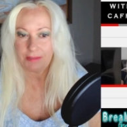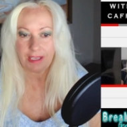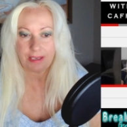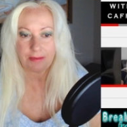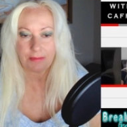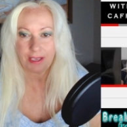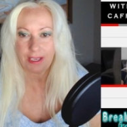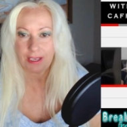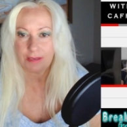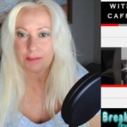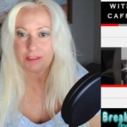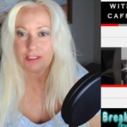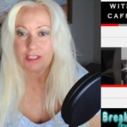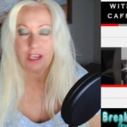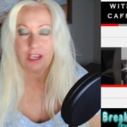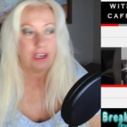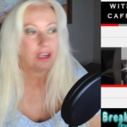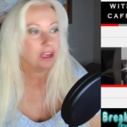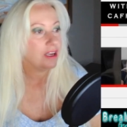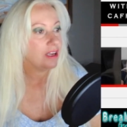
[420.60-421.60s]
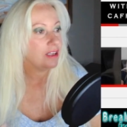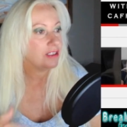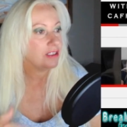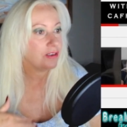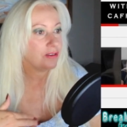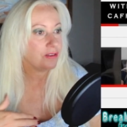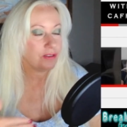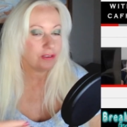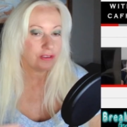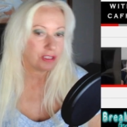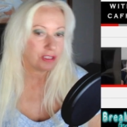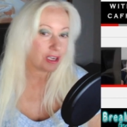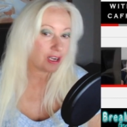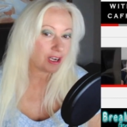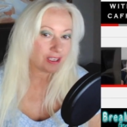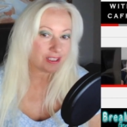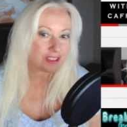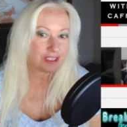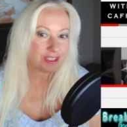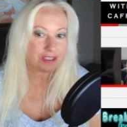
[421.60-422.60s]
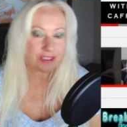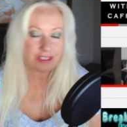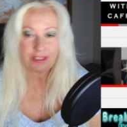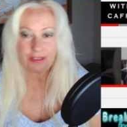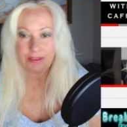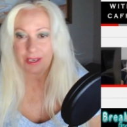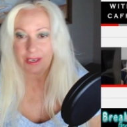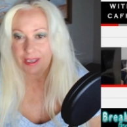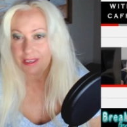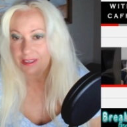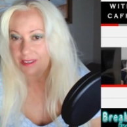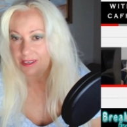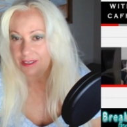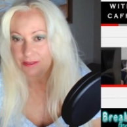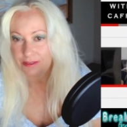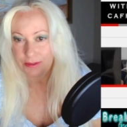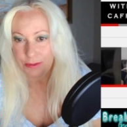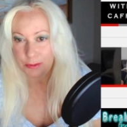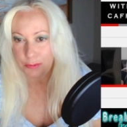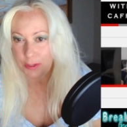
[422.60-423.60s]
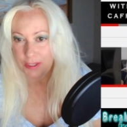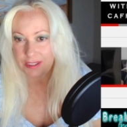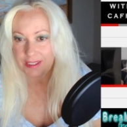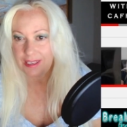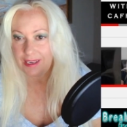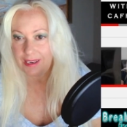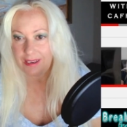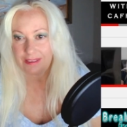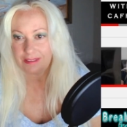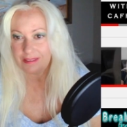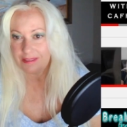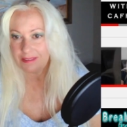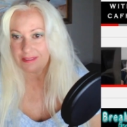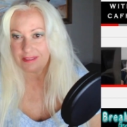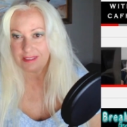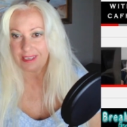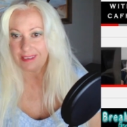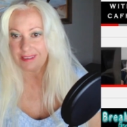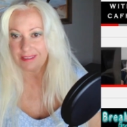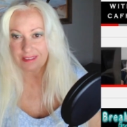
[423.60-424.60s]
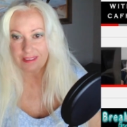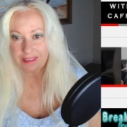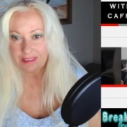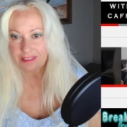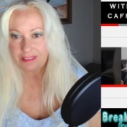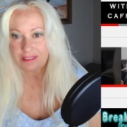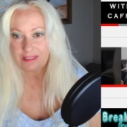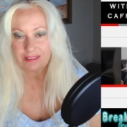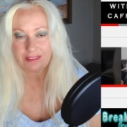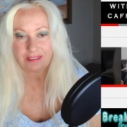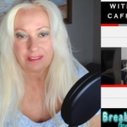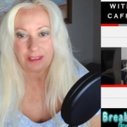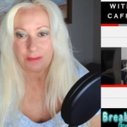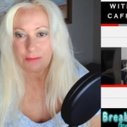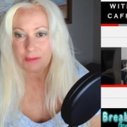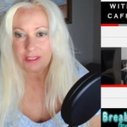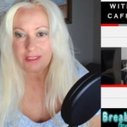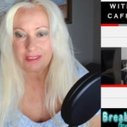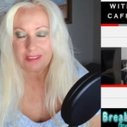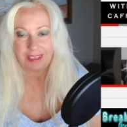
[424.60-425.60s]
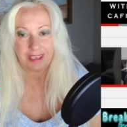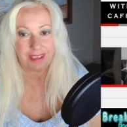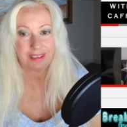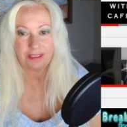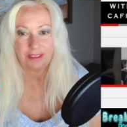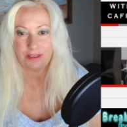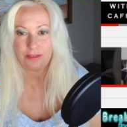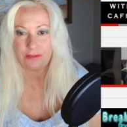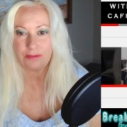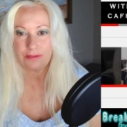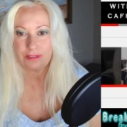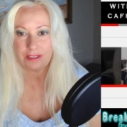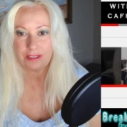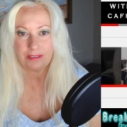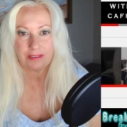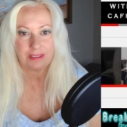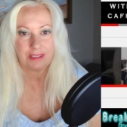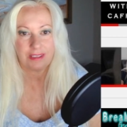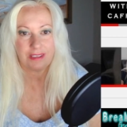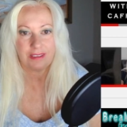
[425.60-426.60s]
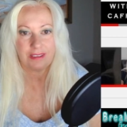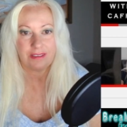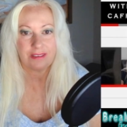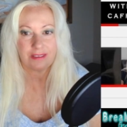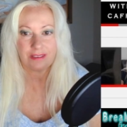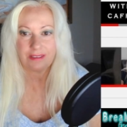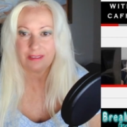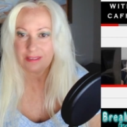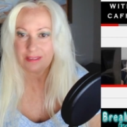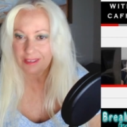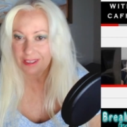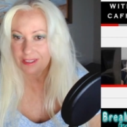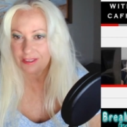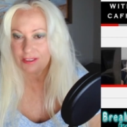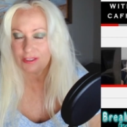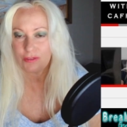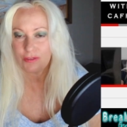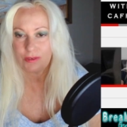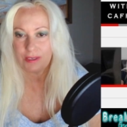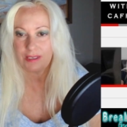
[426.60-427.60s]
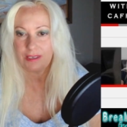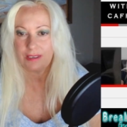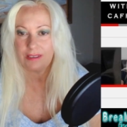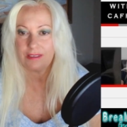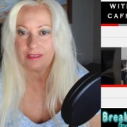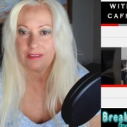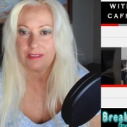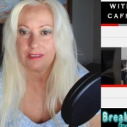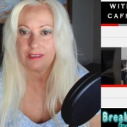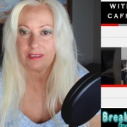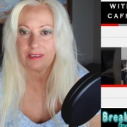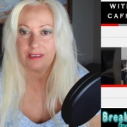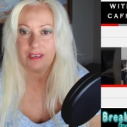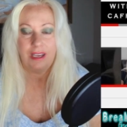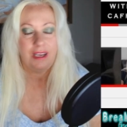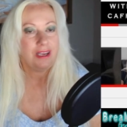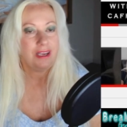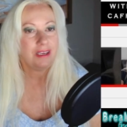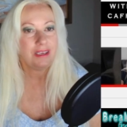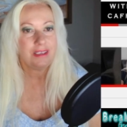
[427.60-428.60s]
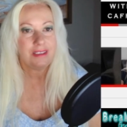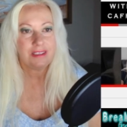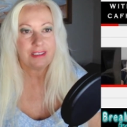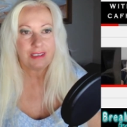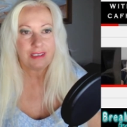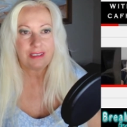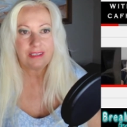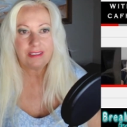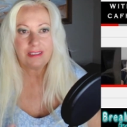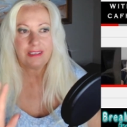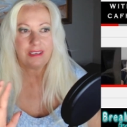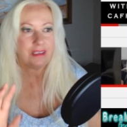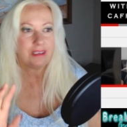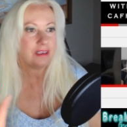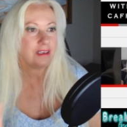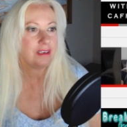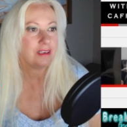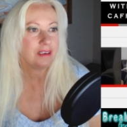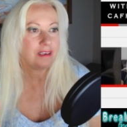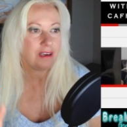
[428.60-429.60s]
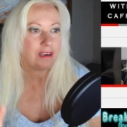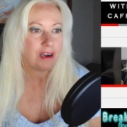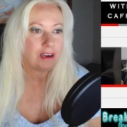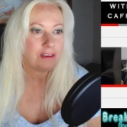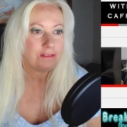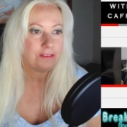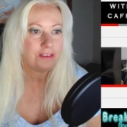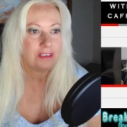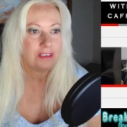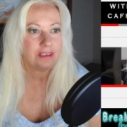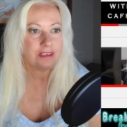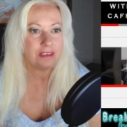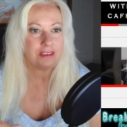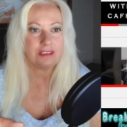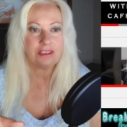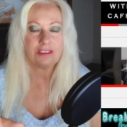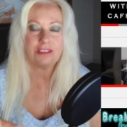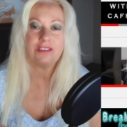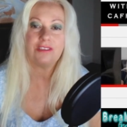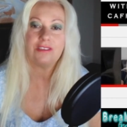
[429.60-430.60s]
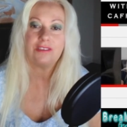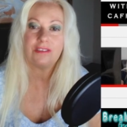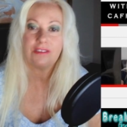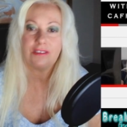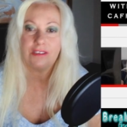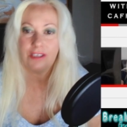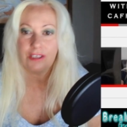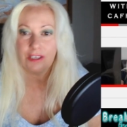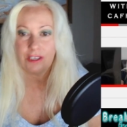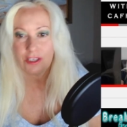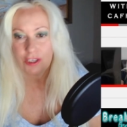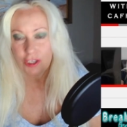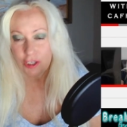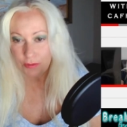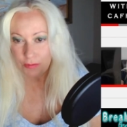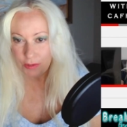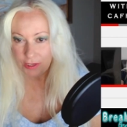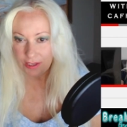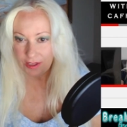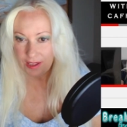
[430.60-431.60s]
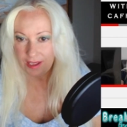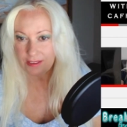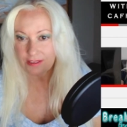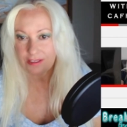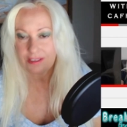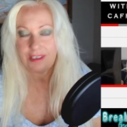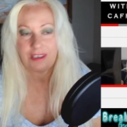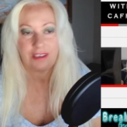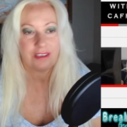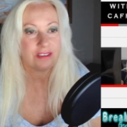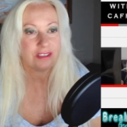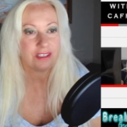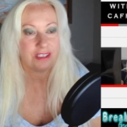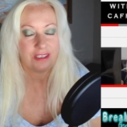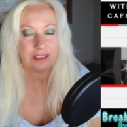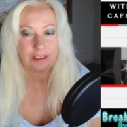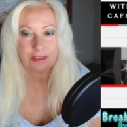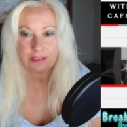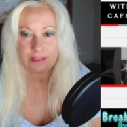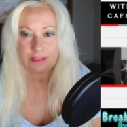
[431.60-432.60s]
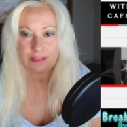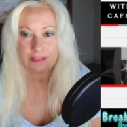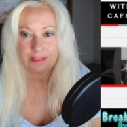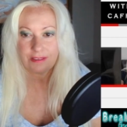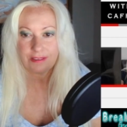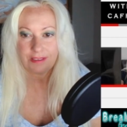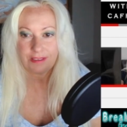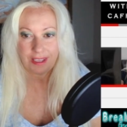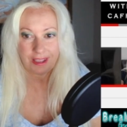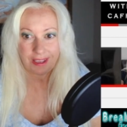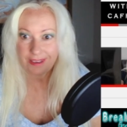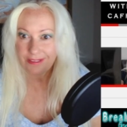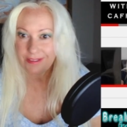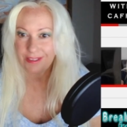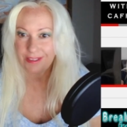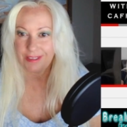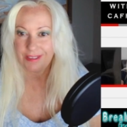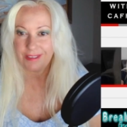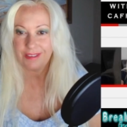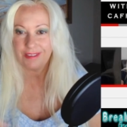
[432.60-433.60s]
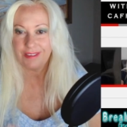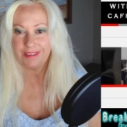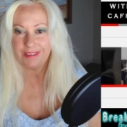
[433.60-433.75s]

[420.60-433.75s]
that in my cupboards. So there's a cost there too. I don't know, what's that? $10 a month? I don't know. So there's another $120 there. It's easy. Coffee addiction could be $1,000 a year. $1,000.